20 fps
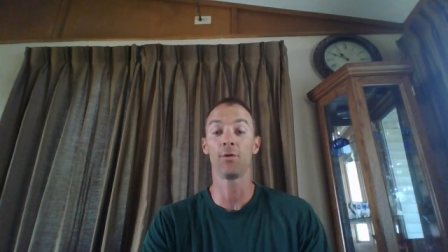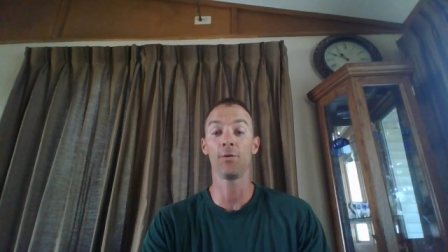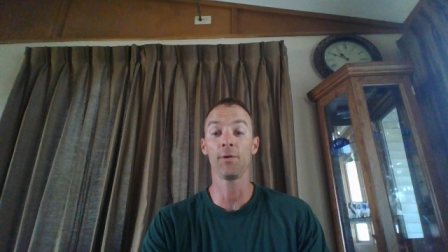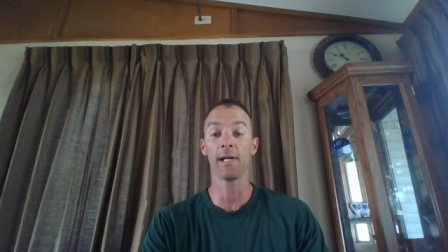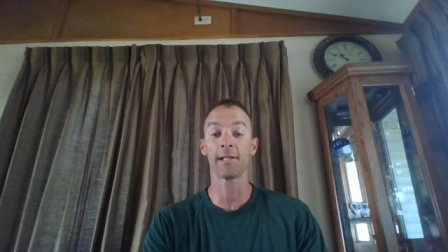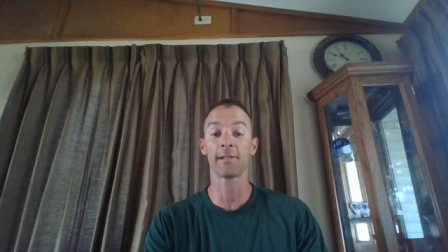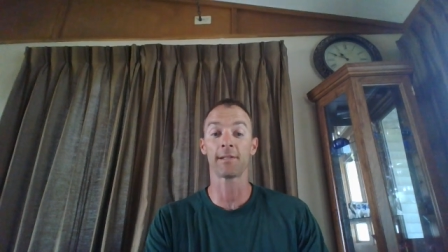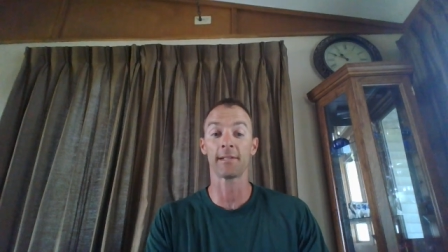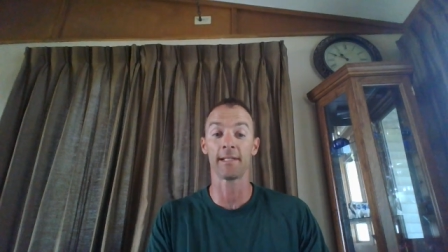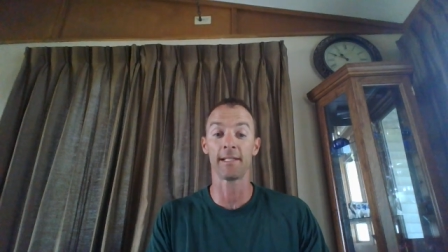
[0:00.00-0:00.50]
Who
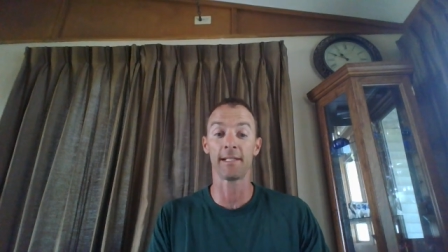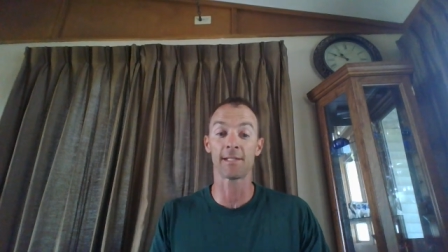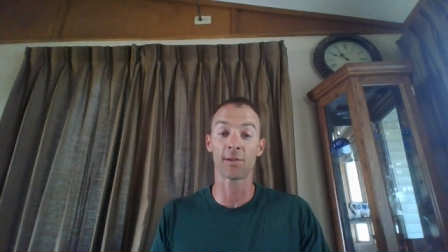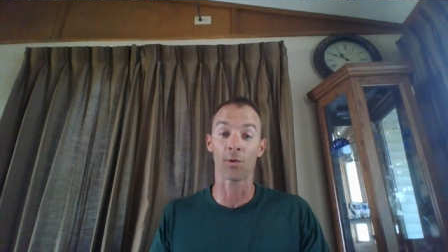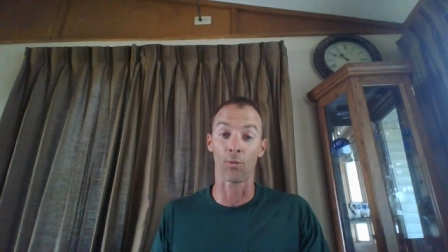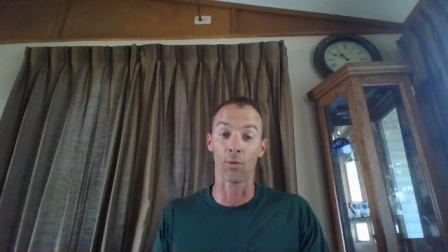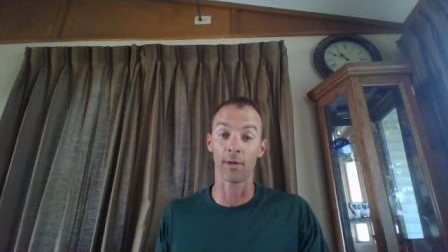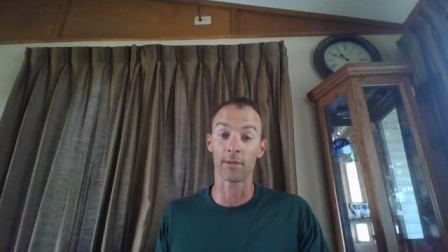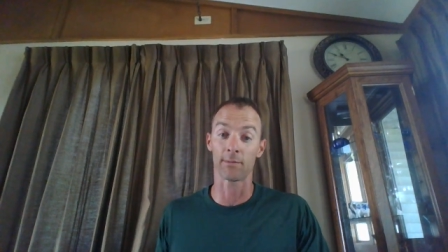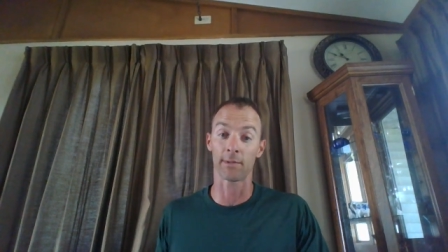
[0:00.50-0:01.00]
actually is
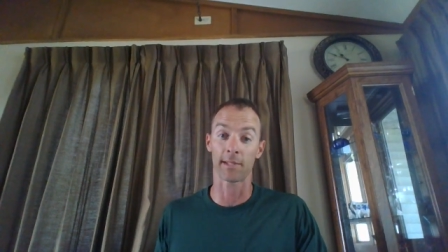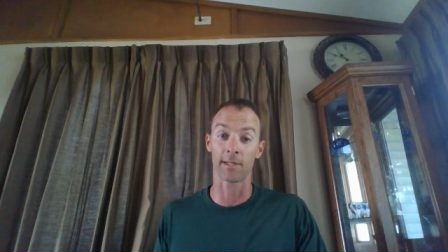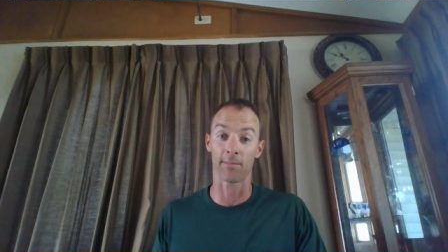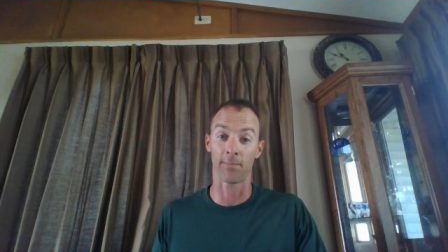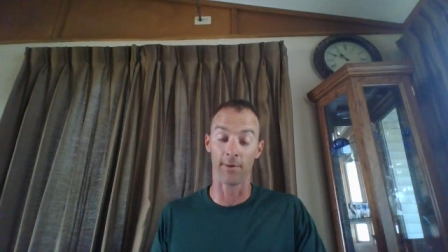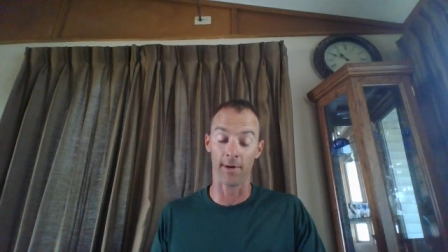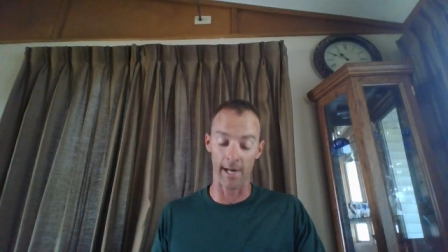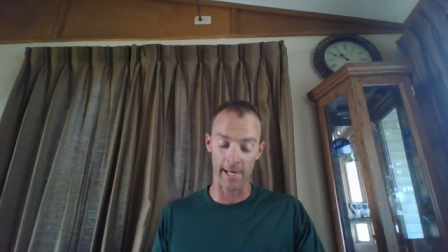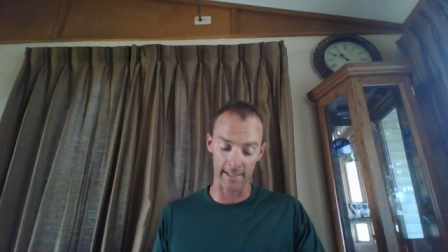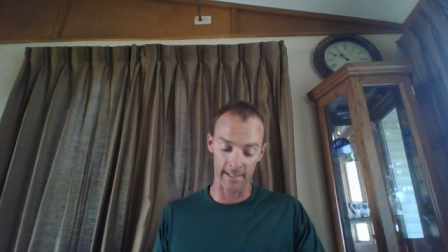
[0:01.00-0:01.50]
the one with the
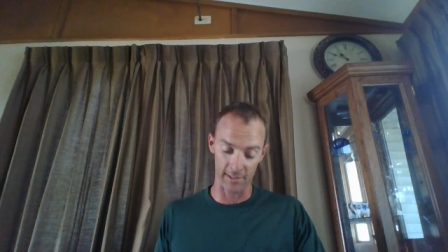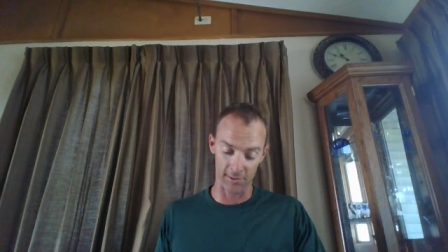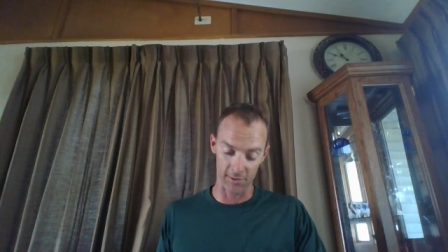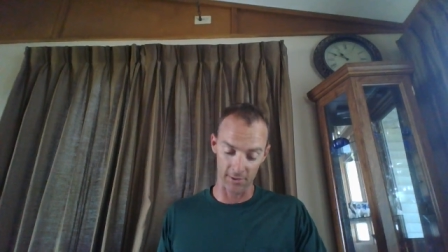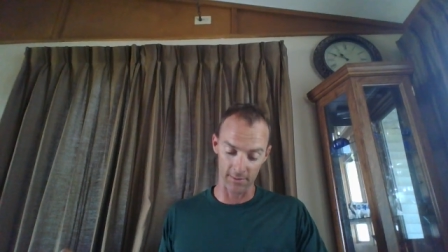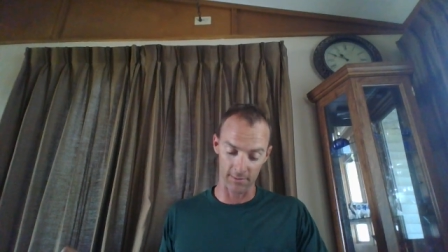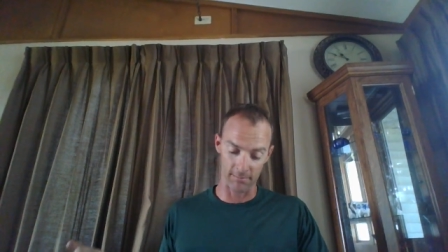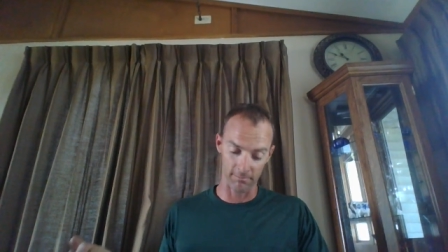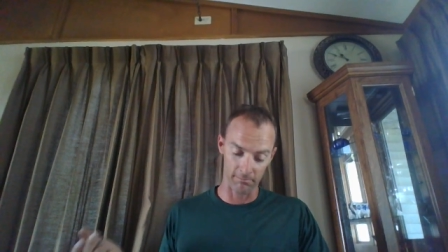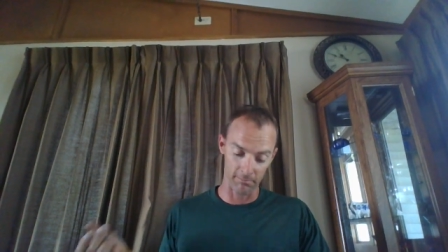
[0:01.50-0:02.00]
pride
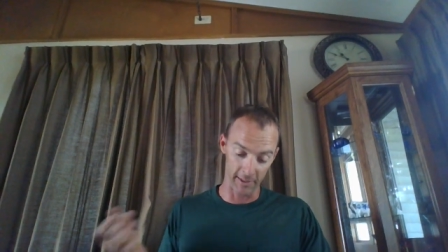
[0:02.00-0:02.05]
issue?